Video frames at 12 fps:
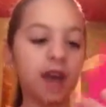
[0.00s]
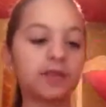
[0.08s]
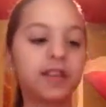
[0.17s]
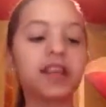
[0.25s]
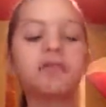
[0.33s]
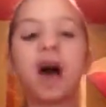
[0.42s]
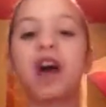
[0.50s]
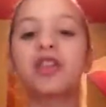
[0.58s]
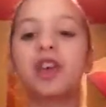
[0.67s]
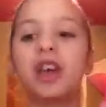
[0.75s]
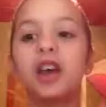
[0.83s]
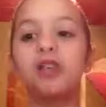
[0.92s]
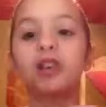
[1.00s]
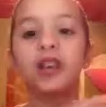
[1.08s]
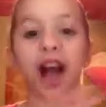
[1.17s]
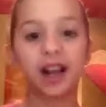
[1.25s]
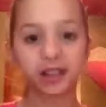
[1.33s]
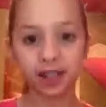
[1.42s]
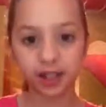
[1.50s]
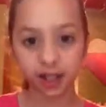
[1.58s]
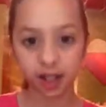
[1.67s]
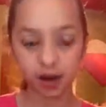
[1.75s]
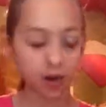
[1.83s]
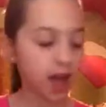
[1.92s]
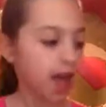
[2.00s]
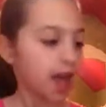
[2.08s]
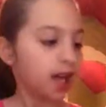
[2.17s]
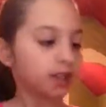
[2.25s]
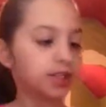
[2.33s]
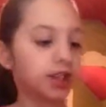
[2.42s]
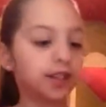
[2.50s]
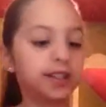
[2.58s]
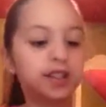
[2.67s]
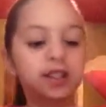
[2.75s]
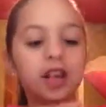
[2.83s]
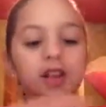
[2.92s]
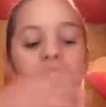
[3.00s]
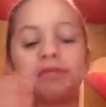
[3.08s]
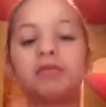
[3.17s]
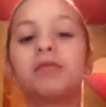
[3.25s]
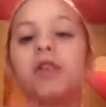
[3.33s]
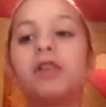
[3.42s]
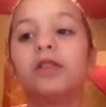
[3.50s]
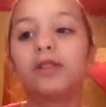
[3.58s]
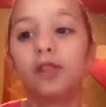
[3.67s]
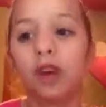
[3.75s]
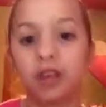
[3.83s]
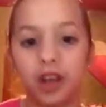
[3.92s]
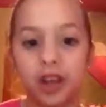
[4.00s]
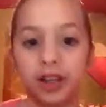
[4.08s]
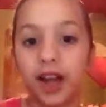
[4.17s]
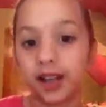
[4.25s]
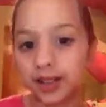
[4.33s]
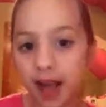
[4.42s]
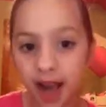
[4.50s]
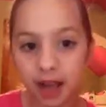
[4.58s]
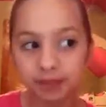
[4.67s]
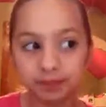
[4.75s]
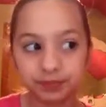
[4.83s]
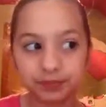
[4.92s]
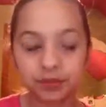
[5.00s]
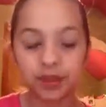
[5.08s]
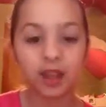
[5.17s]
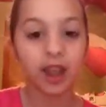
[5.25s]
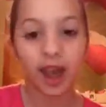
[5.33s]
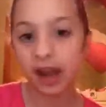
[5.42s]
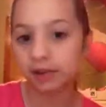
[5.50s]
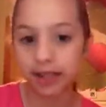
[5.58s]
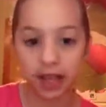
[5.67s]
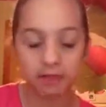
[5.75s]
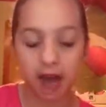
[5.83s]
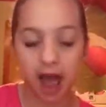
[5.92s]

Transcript: if you take a bath, it relaxes you. So this is the one for the nighttime. I'll take a